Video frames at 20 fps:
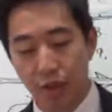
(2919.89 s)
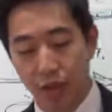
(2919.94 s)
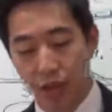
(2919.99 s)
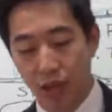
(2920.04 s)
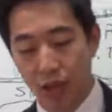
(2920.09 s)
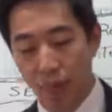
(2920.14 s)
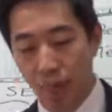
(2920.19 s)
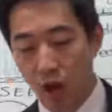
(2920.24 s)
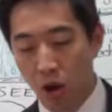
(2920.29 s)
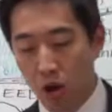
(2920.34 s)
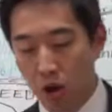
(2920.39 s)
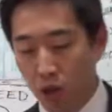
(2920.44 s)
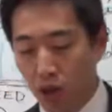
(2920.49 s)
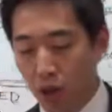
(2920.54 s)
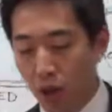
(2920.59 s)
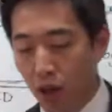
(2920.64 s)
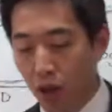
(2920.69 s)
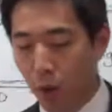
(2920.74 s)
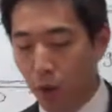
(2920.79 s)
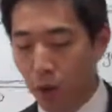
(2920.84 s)
to him
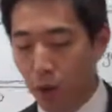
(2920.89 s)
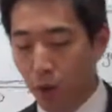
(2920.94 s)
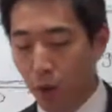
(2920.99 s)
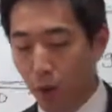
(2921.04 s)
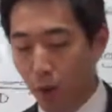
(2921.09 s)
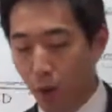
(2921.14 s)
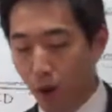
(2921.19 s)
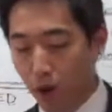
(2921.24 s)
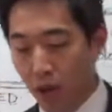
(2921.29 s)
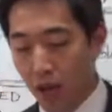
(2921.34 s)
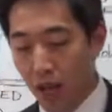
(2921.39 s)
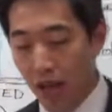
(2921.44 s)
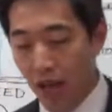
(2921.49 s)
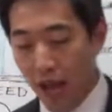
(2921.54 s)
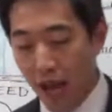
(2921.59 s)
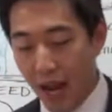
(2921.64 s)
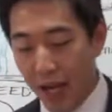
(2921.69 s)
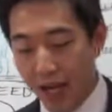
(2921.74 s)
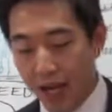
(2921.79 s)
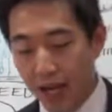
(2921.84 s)
also there was born
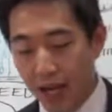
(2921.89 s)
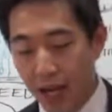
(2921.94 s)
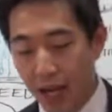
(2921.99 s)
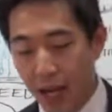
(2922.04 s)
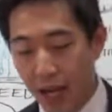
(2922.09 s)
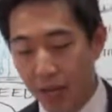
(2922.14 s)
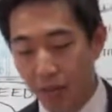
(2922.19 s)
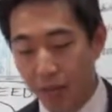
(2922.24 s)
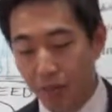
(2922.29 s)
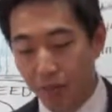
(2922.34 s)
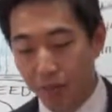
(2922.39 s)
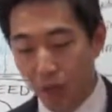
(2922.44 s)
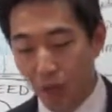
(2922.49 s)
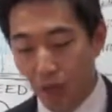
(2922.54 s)
a son.